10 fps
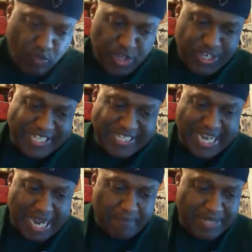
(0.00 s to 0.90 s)
You get the
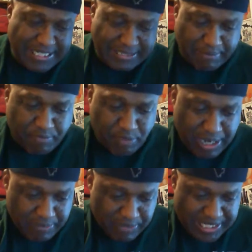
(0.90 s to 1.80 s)
hoppiness up
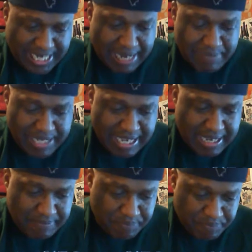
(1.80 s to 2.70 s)
front with the
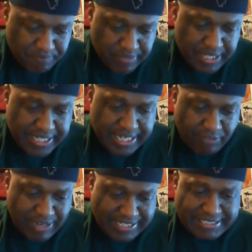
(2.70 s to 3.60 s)
IPA. Get it
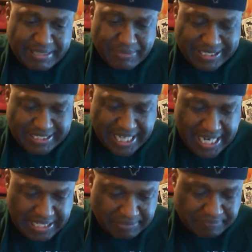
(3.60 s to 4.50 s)
right to the tip of the
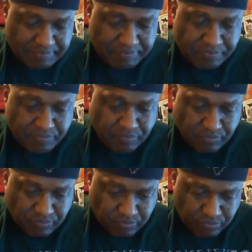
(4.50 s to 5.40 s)
tongue.
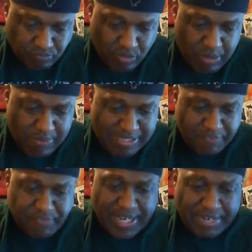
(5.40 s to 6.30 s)
But the
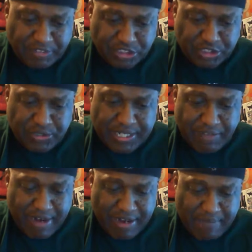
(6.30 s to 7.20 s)
flavors do get
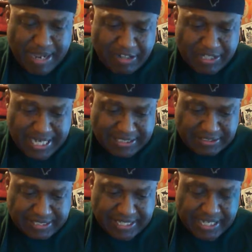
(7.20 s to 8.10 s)
around the mouth
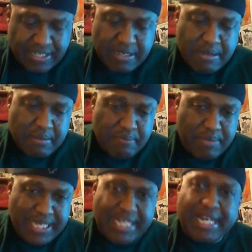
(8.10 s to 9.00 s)
nicely.
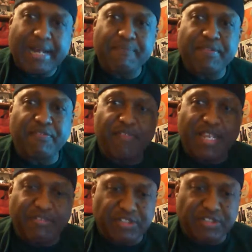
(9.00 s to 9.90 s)
Picking up the
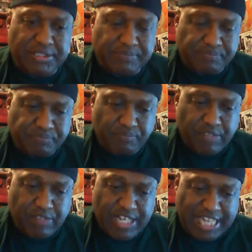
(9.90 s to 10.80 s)
flavors,
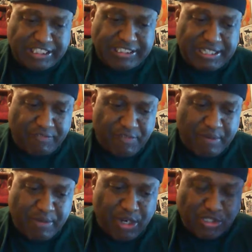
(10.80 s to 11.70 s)
not just in the front,
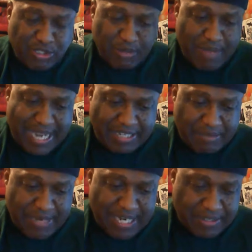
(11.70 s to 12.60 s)
but also the back of the
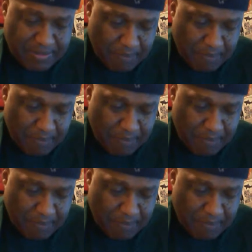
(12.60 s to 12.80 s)
mouth.